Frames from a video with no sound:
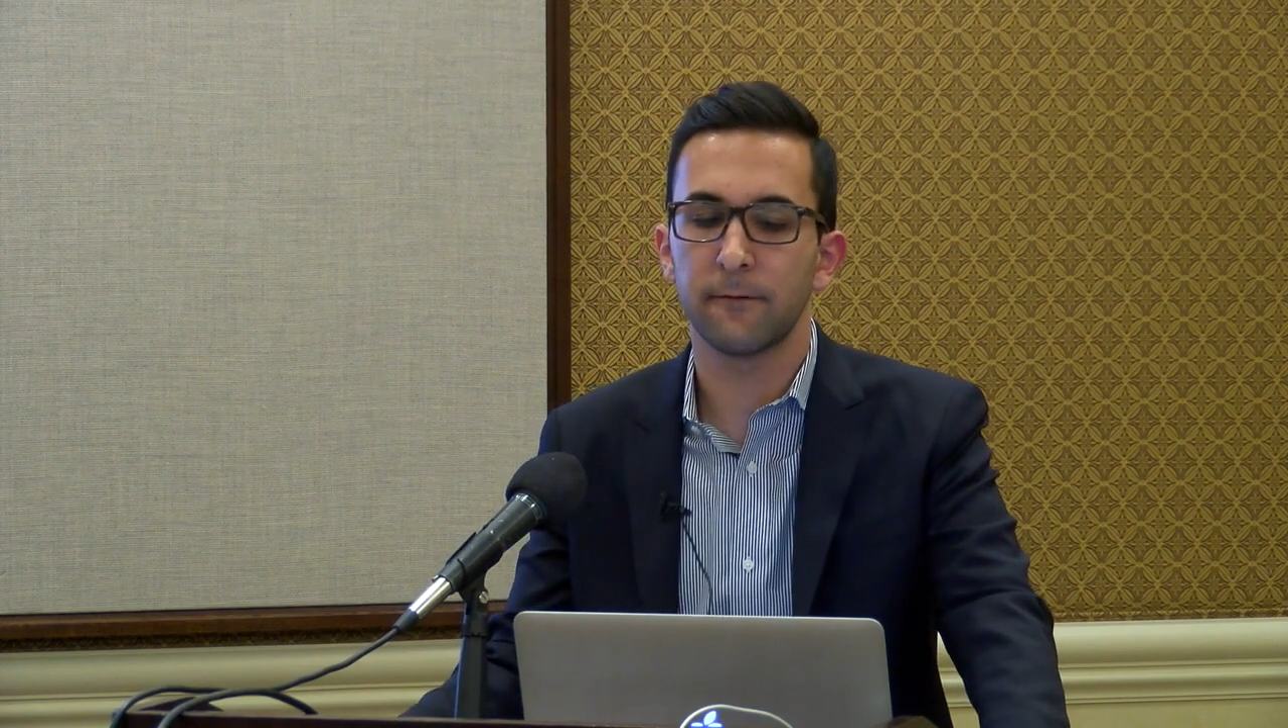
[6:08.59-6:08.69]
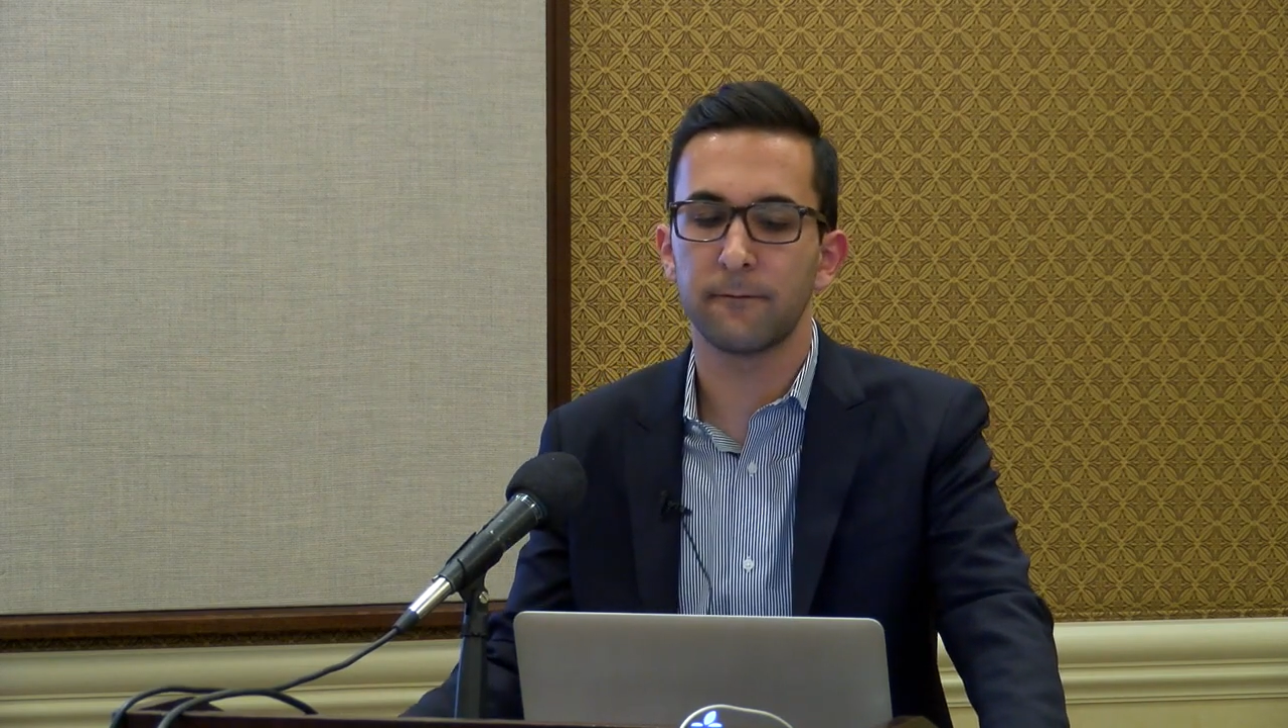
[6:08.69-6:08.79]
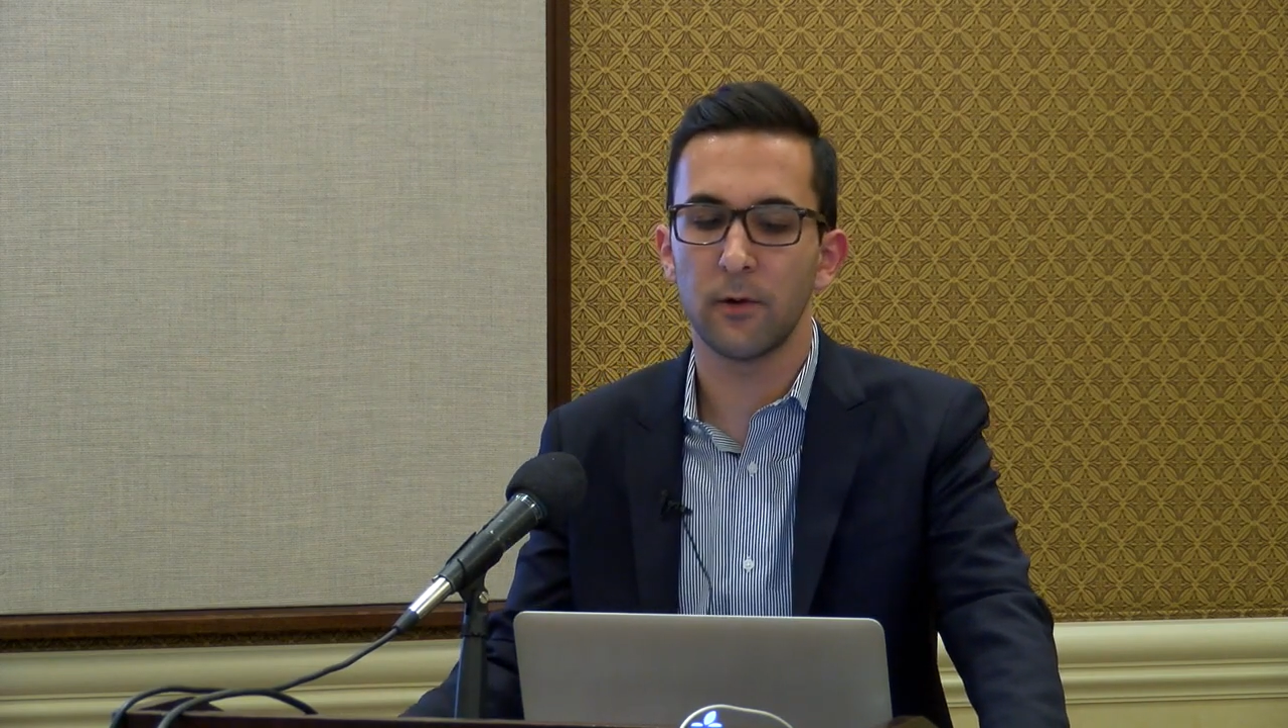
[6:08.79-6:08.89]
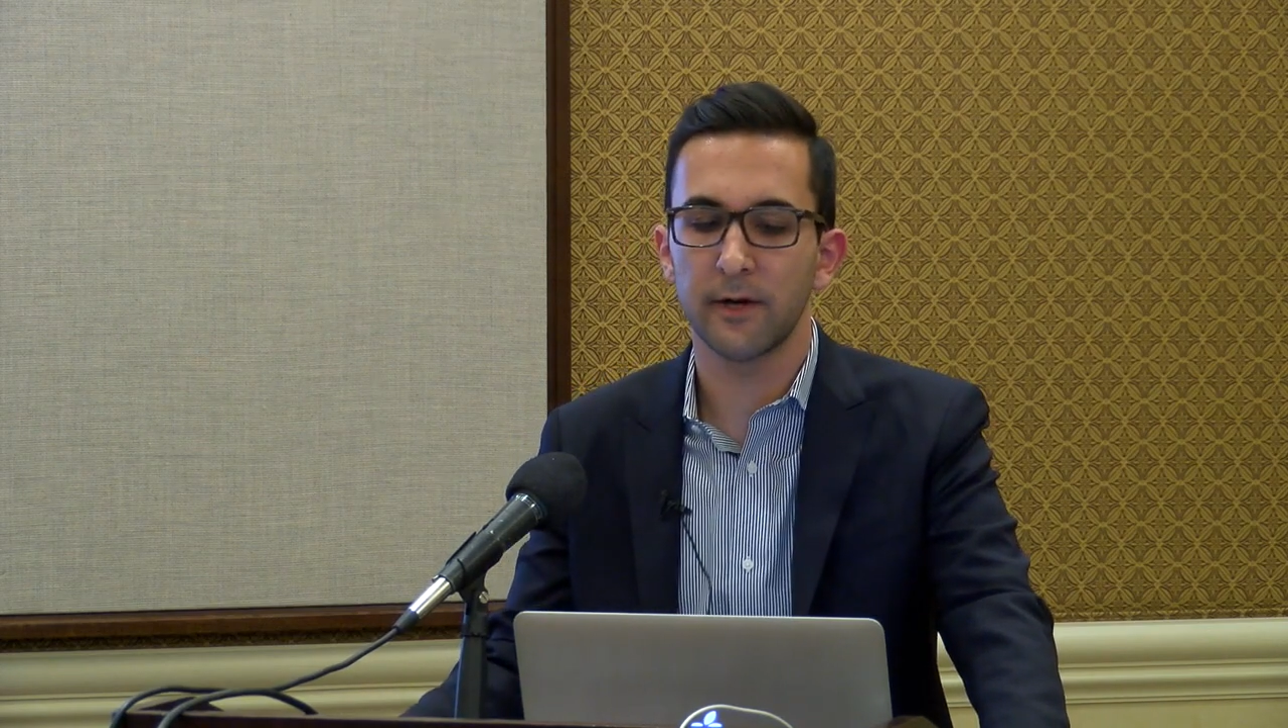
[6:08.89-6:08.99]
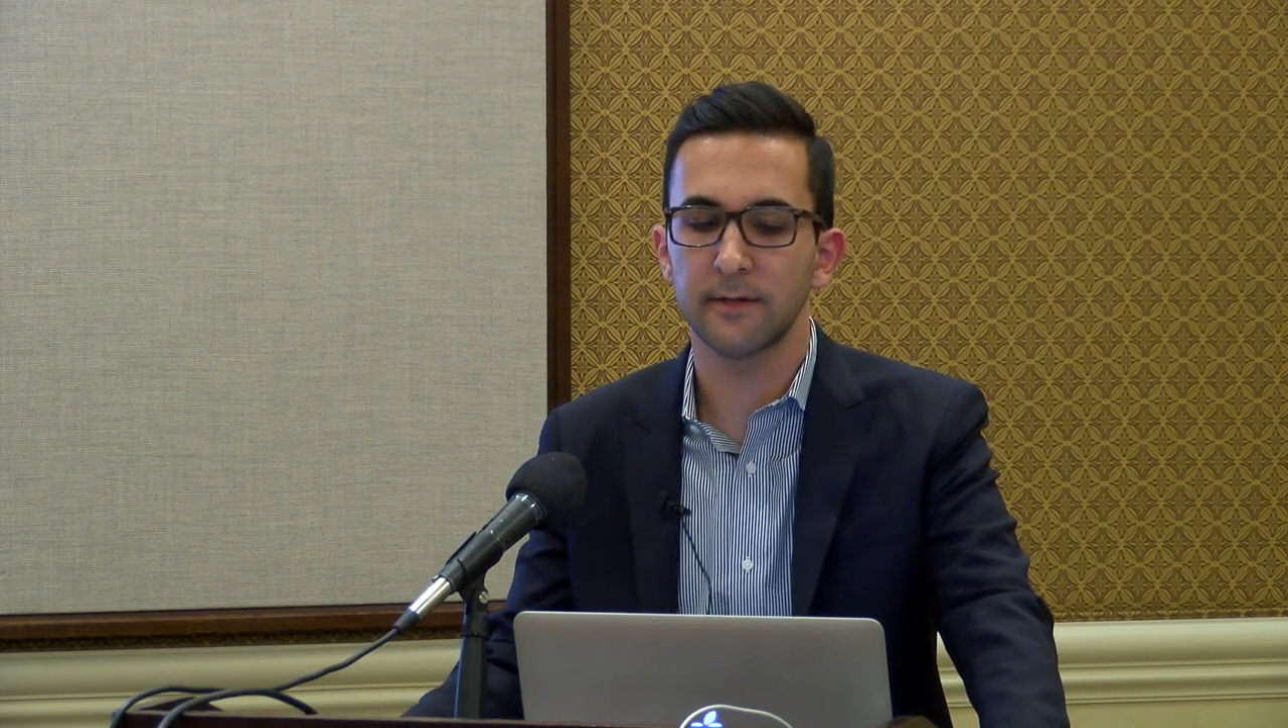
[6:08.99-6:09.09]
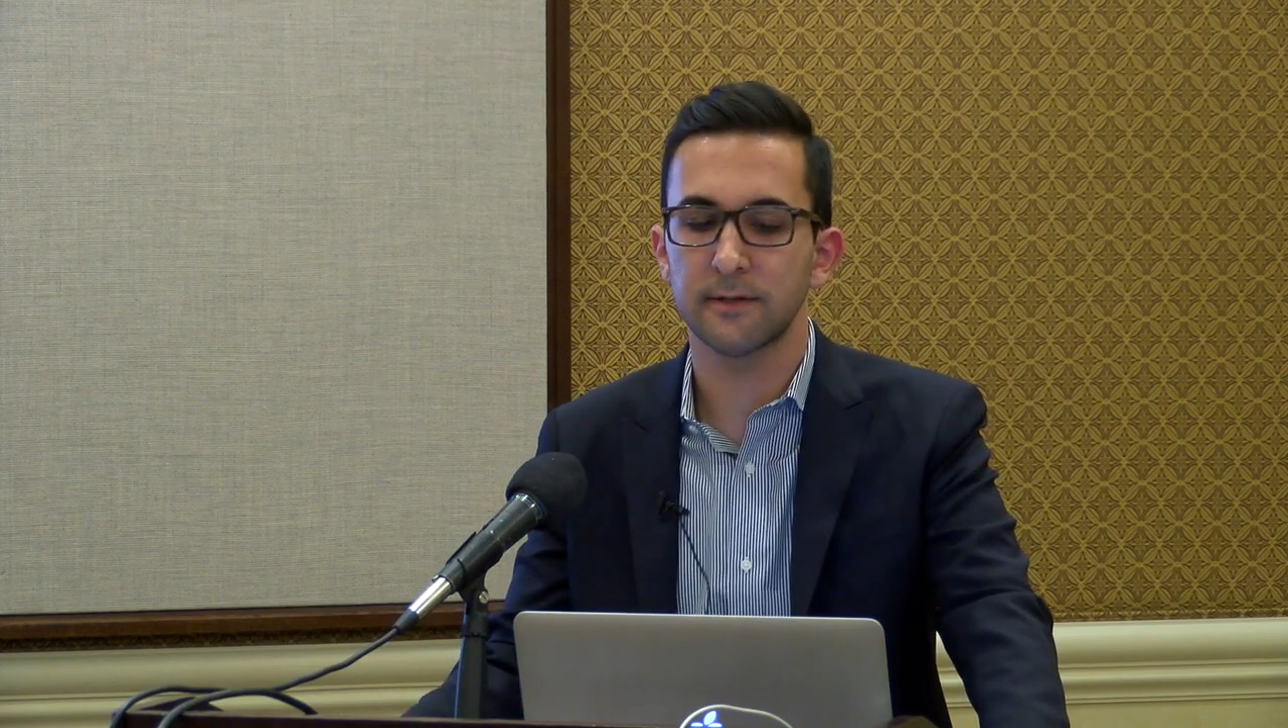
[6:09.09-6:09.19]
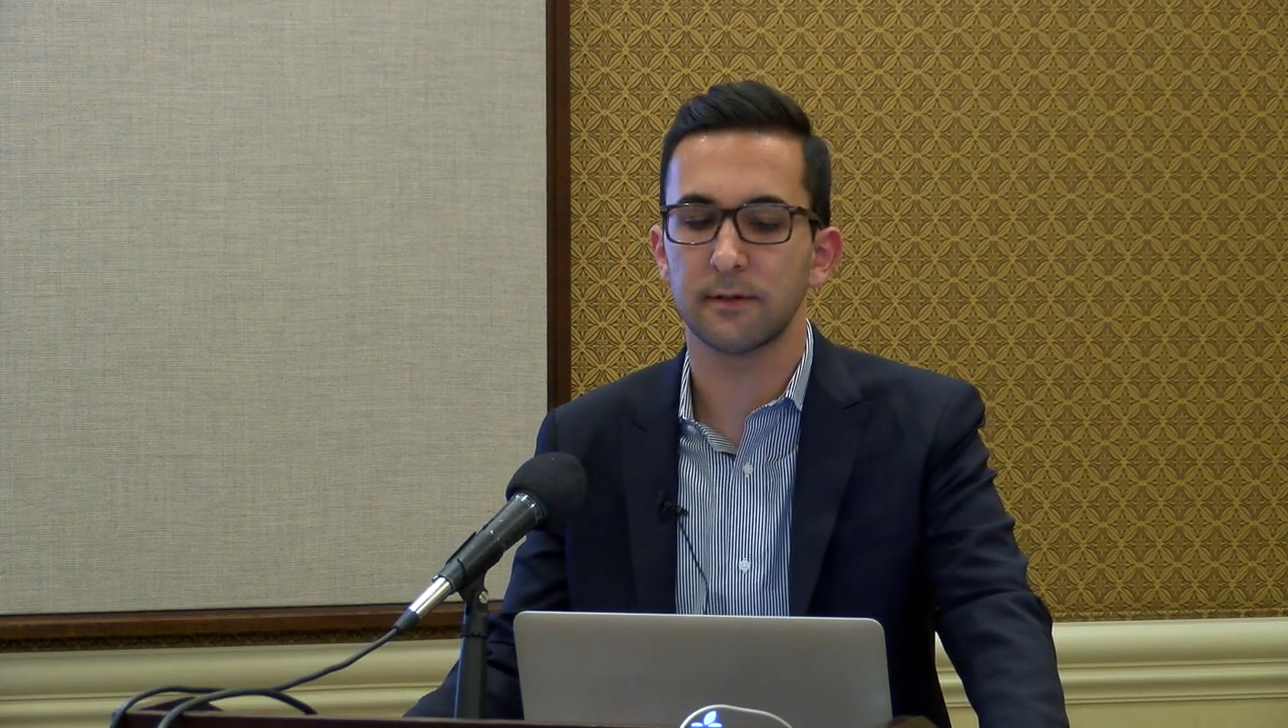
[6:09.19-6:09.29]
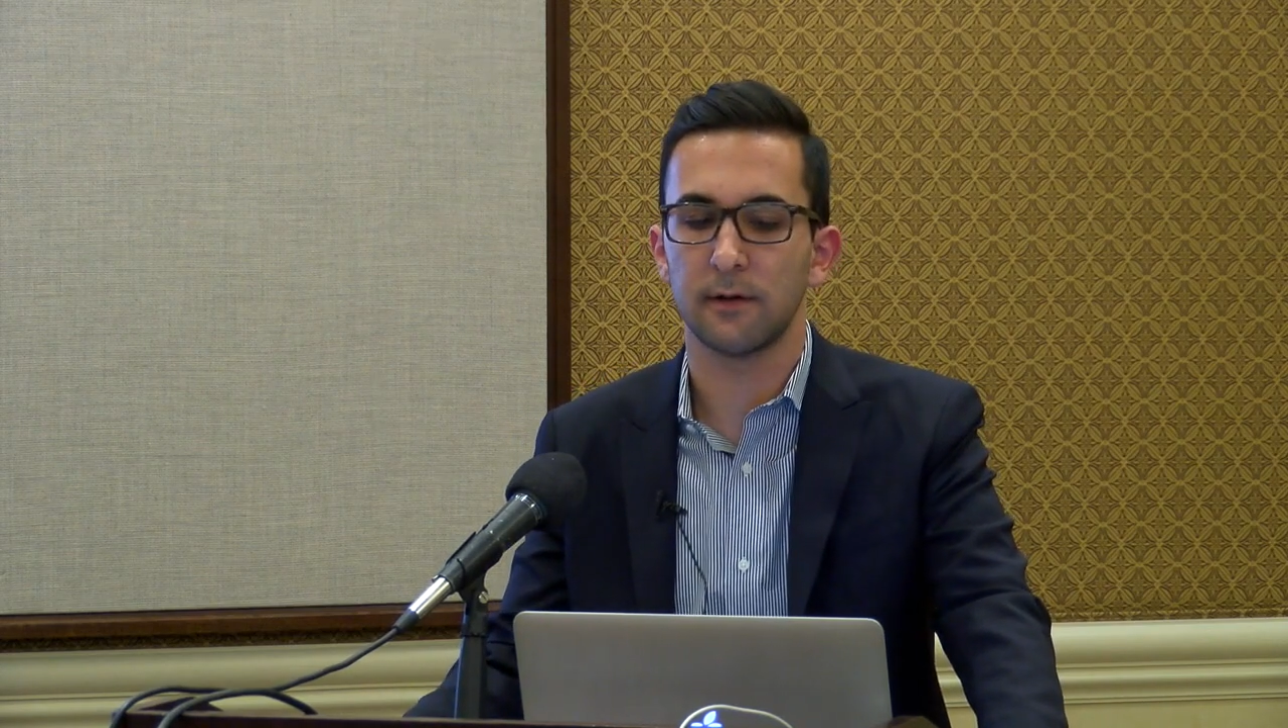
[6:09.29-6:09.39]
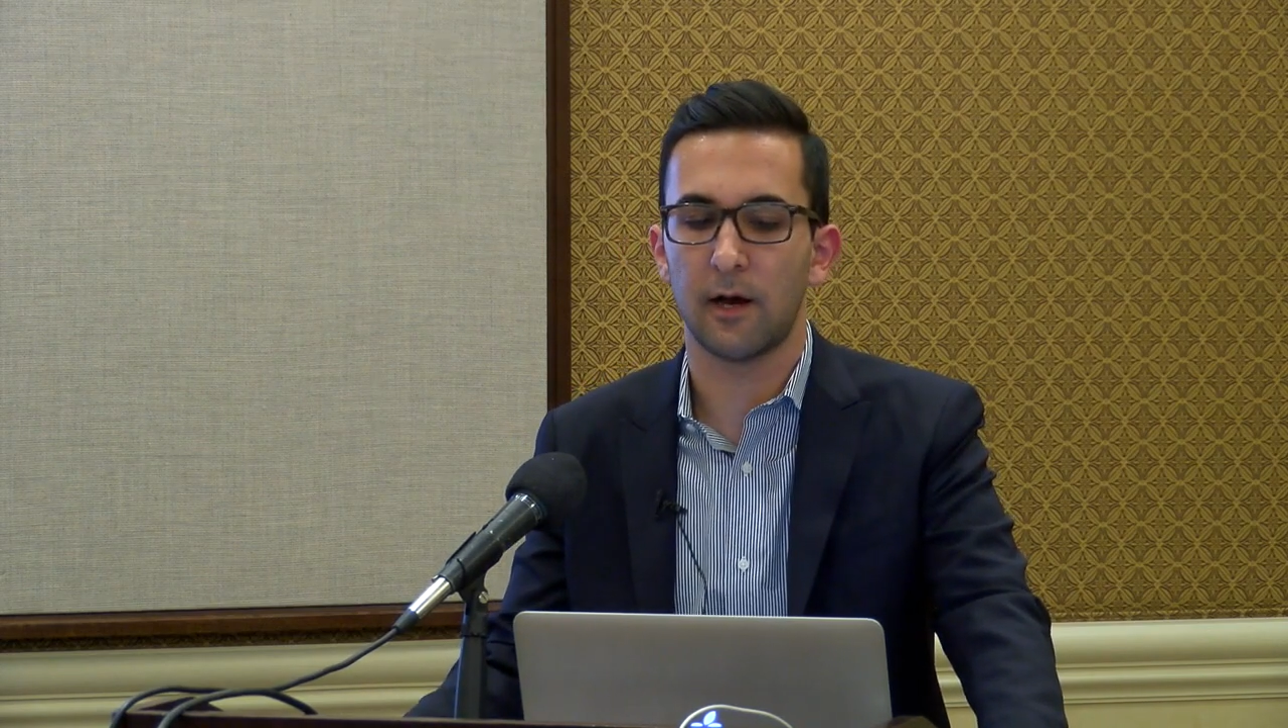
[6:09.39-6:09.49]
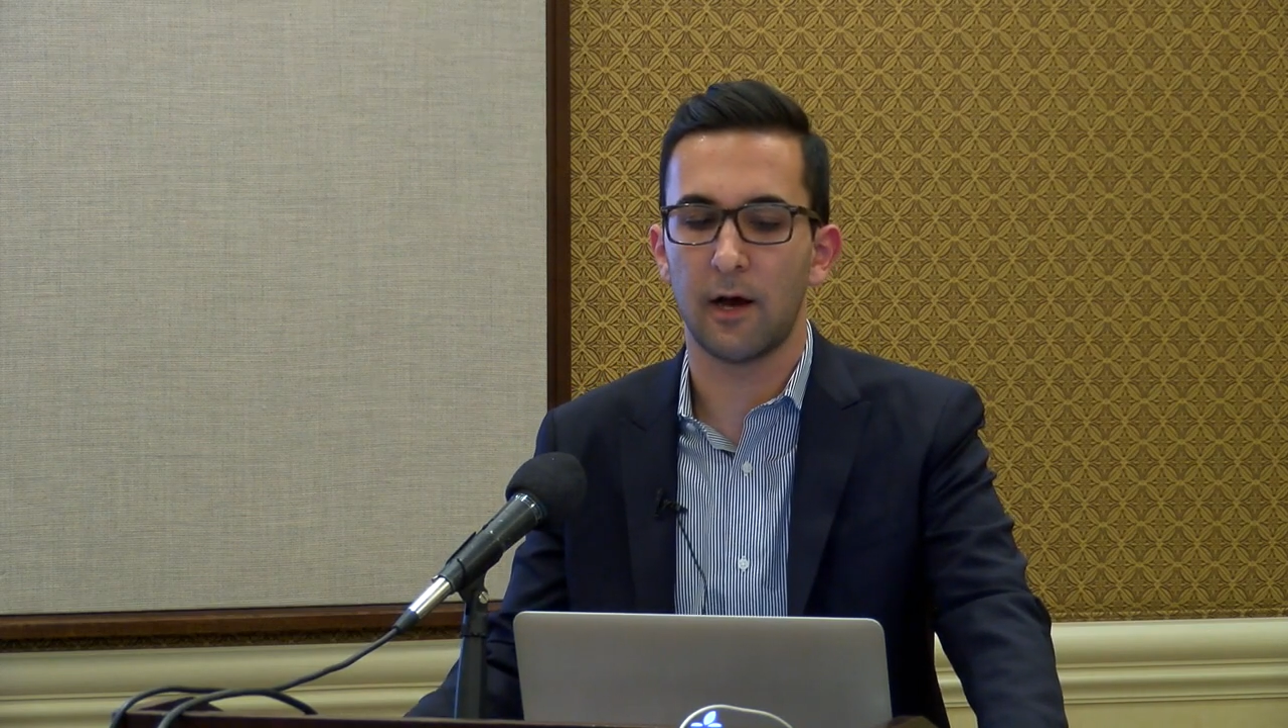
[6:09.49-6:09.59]
focus
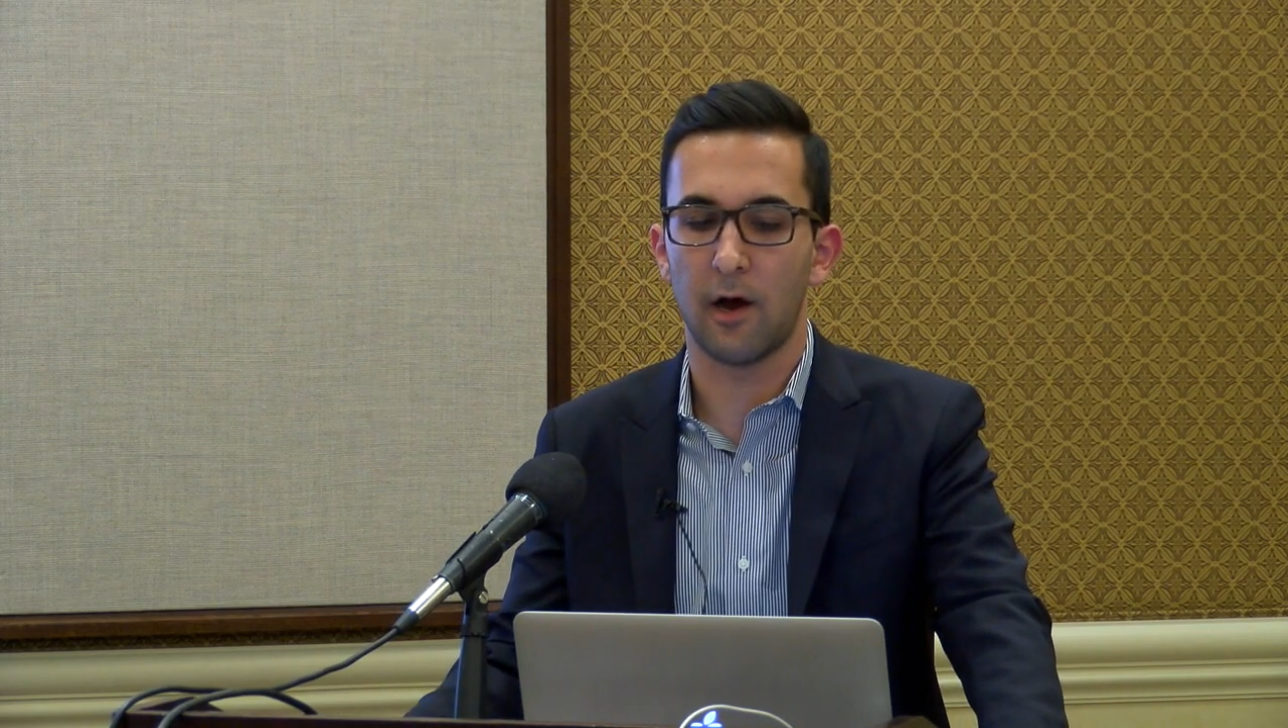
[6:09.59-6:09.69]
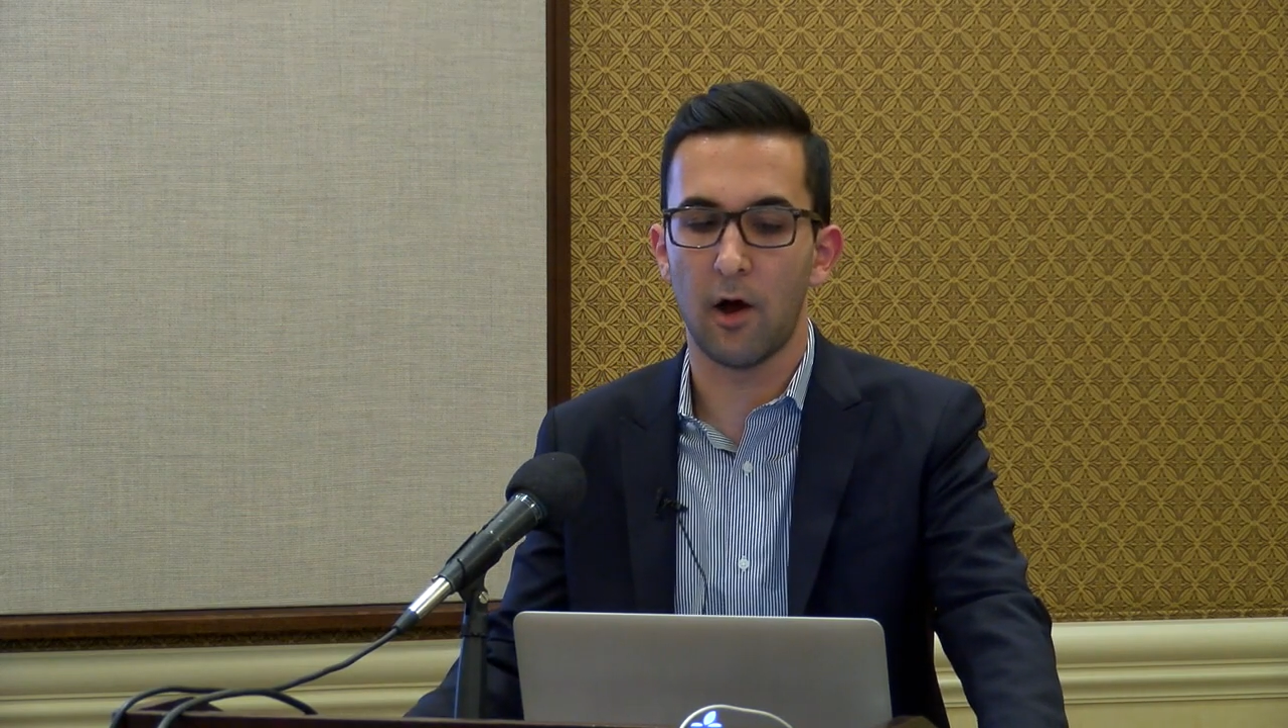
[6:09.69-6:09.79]
uh,